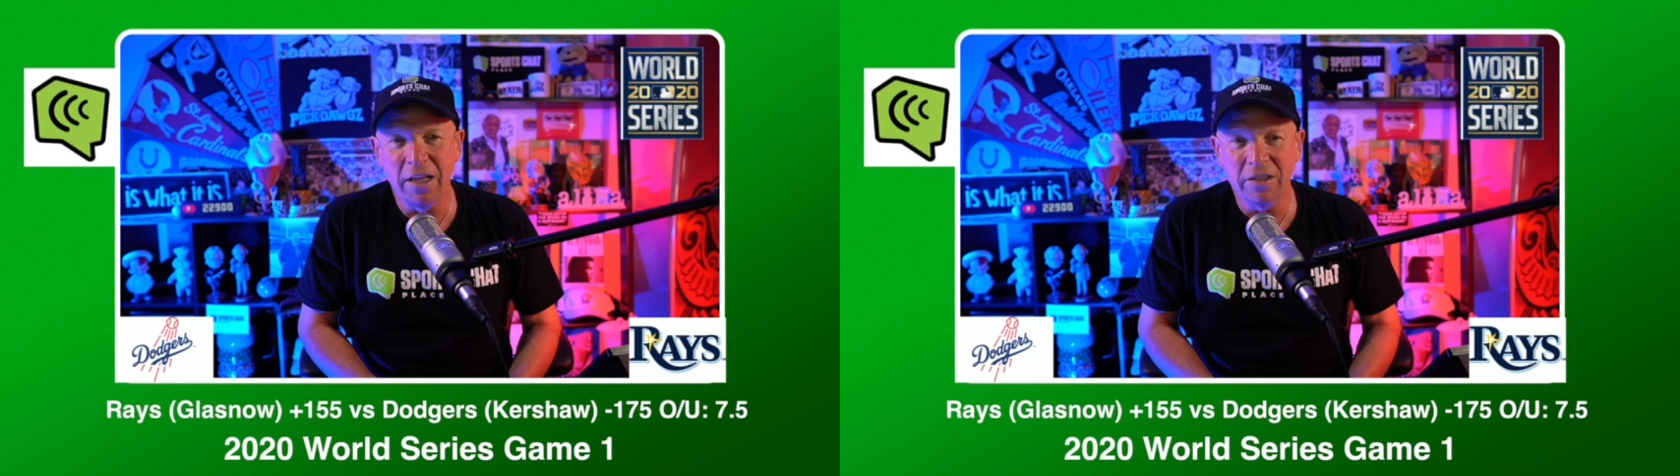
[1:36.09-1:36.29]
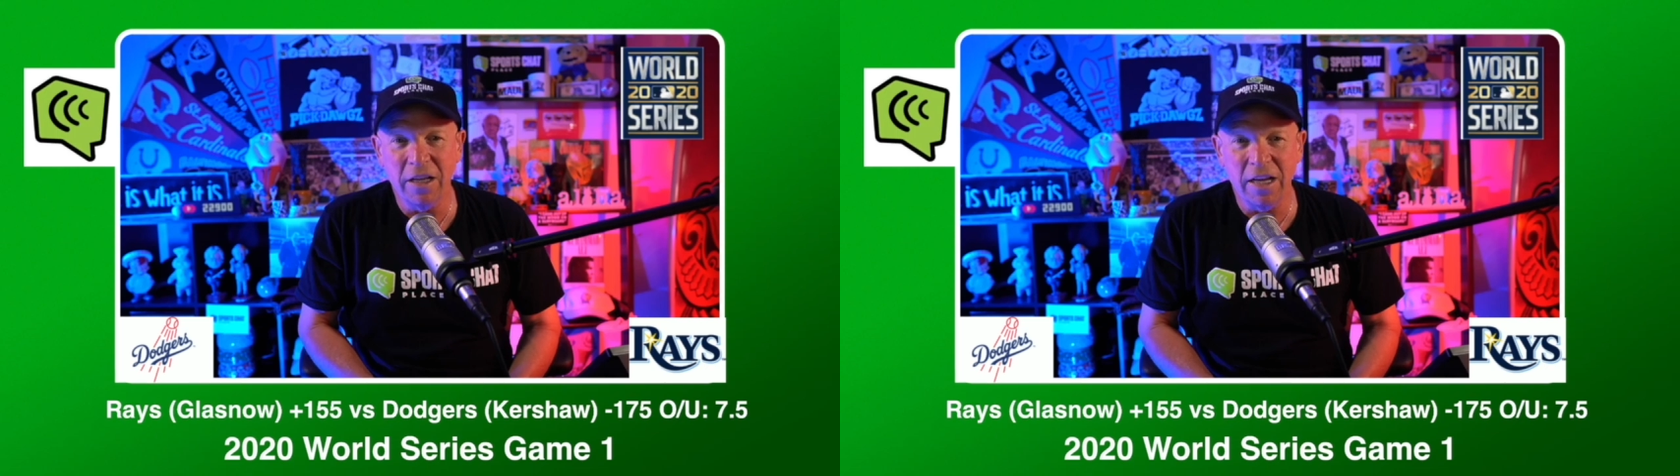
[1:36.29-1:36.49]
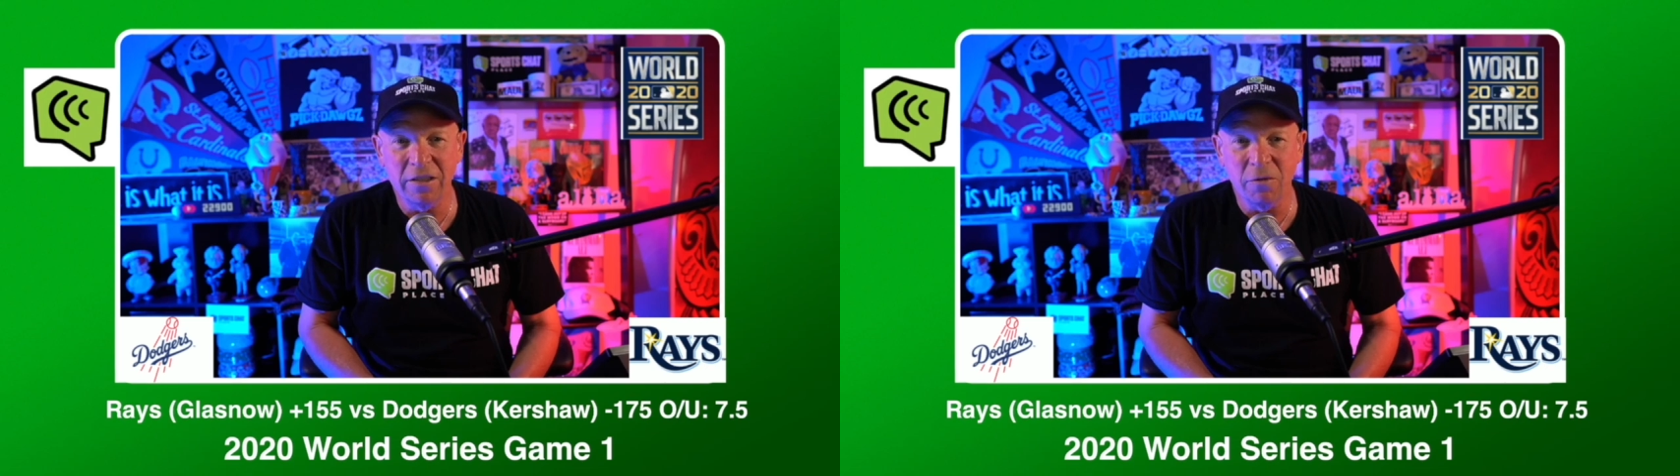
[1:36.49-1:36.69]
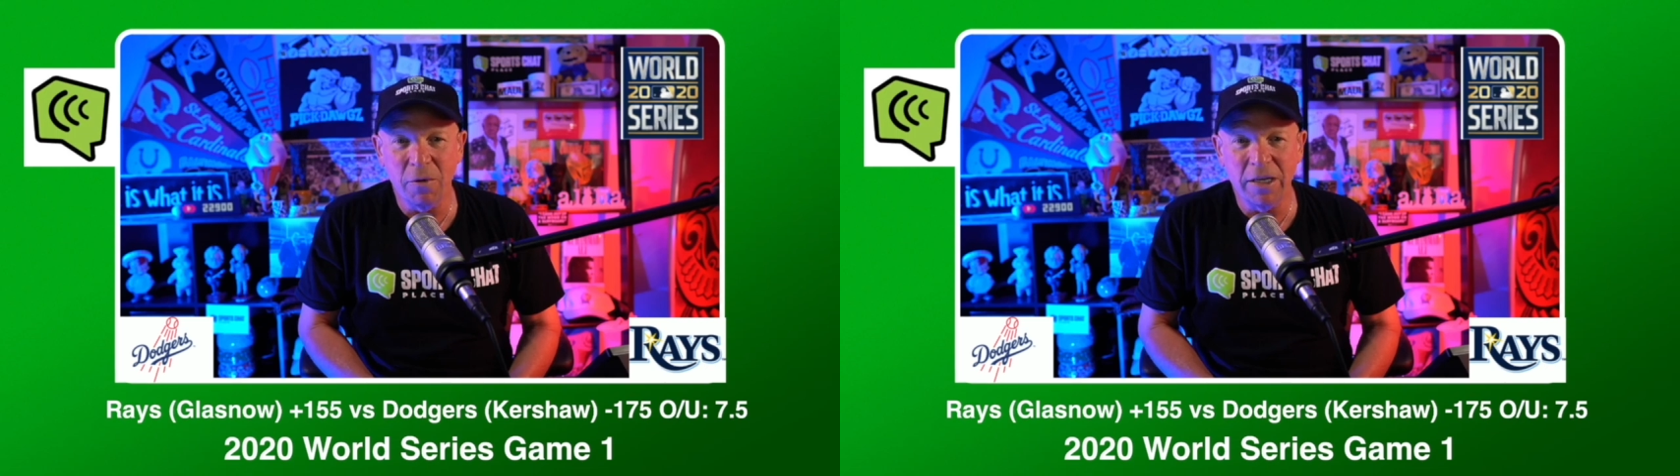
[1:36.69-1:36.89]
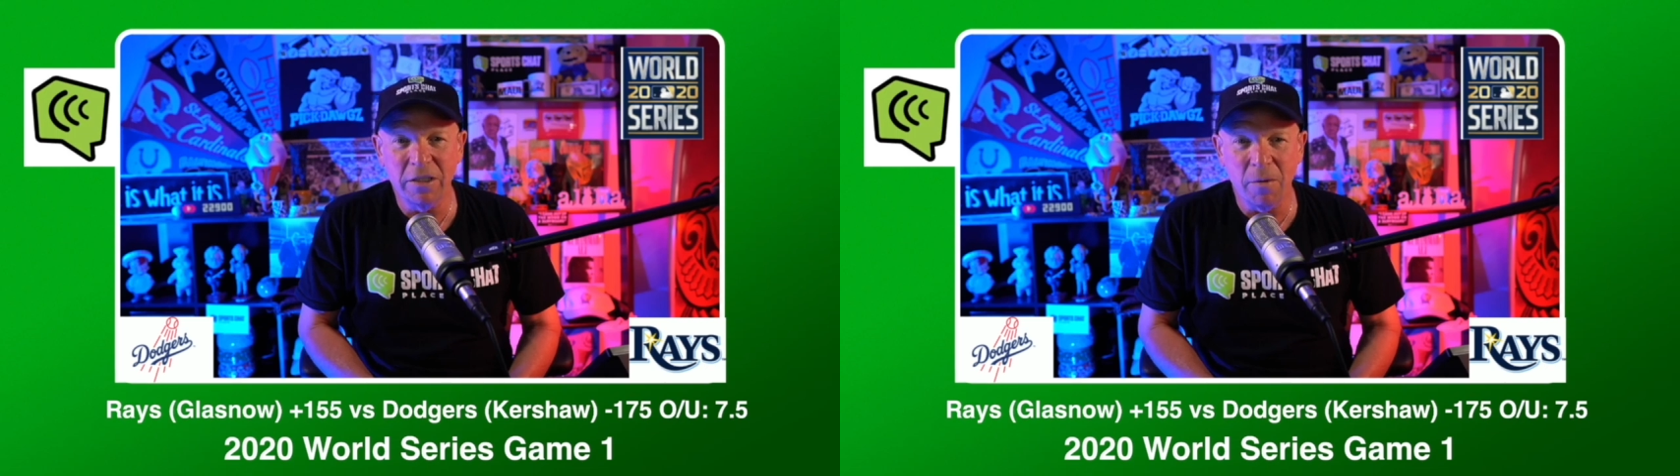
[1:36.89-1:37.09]
as the
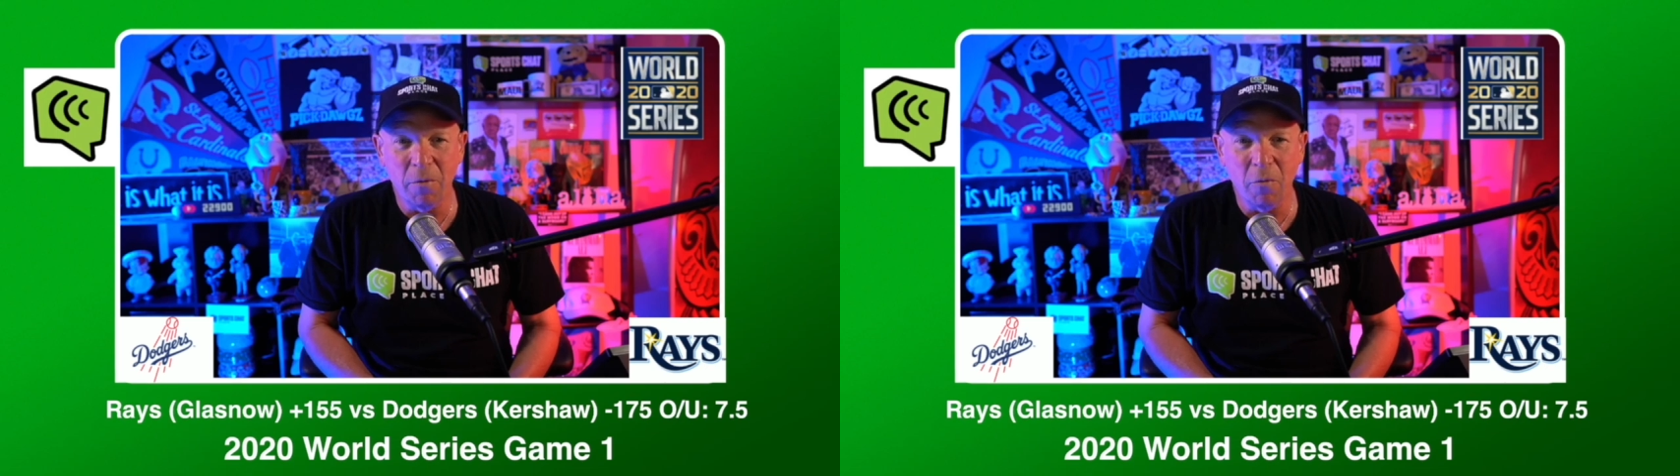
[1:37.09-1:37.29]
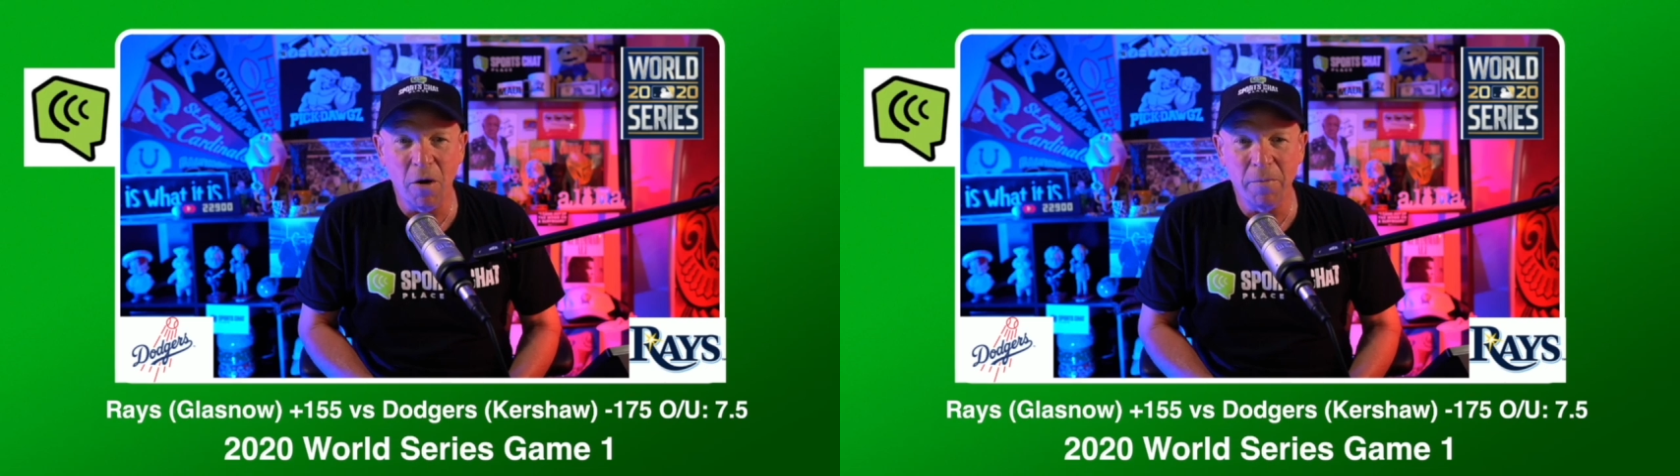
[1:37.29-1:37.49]
Rays' number one,